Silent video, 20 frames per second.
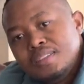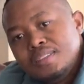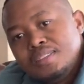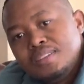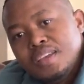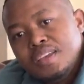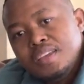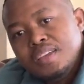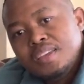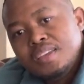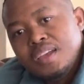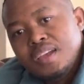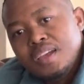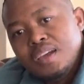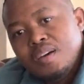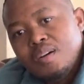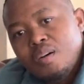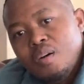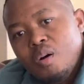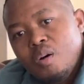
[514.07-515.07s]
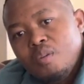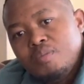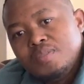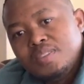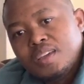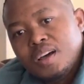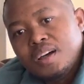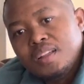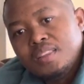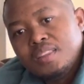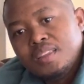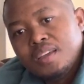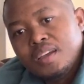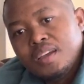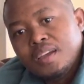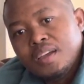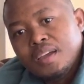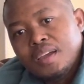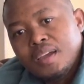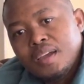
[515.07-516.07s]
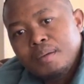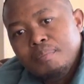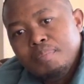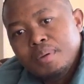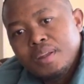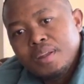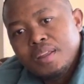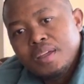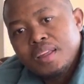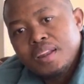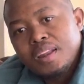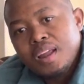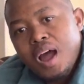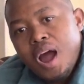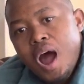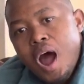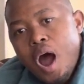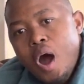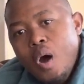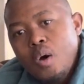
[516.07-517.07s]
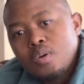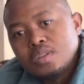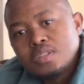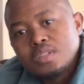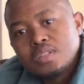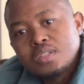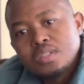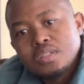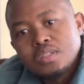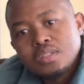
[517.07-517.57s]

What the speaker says: take care of that urban area house,